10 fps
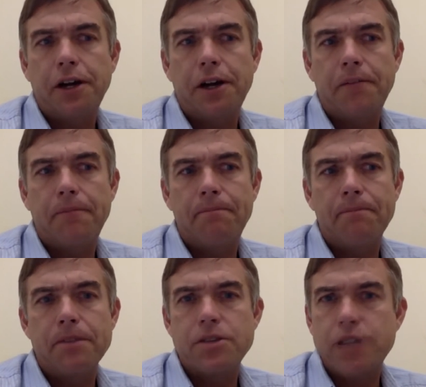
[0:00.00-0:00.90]

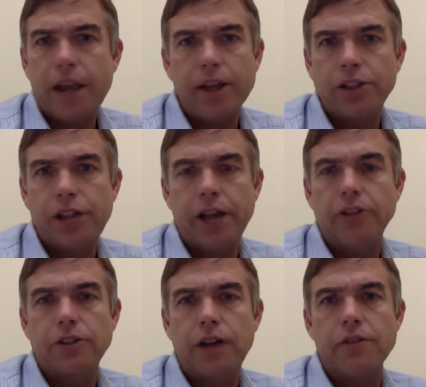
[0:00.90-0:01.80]
The second
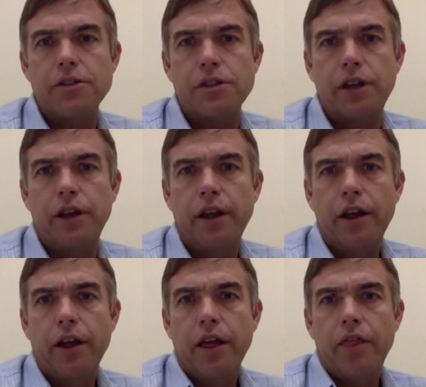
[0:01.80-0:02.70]
change is obviously
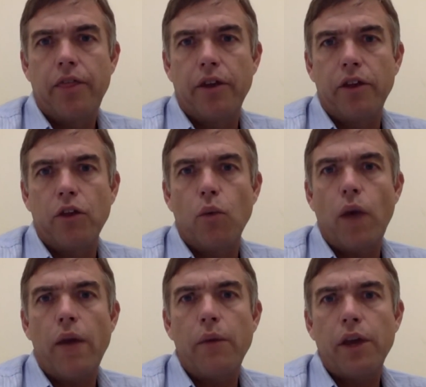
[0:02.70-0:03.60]
the
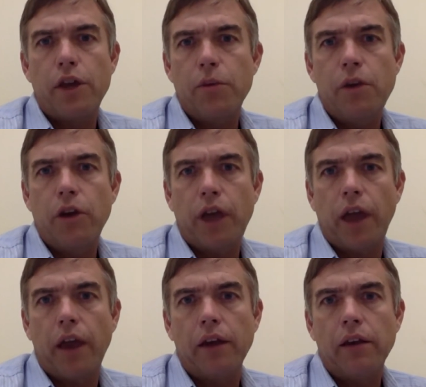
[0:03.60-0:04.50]
way we
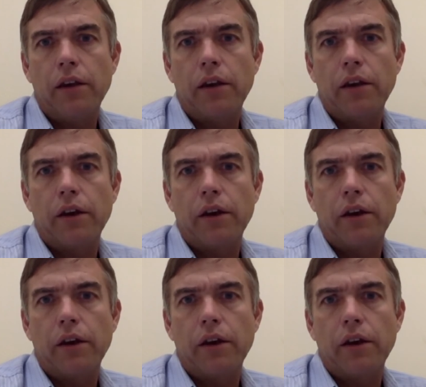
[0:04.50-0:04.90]
communicate,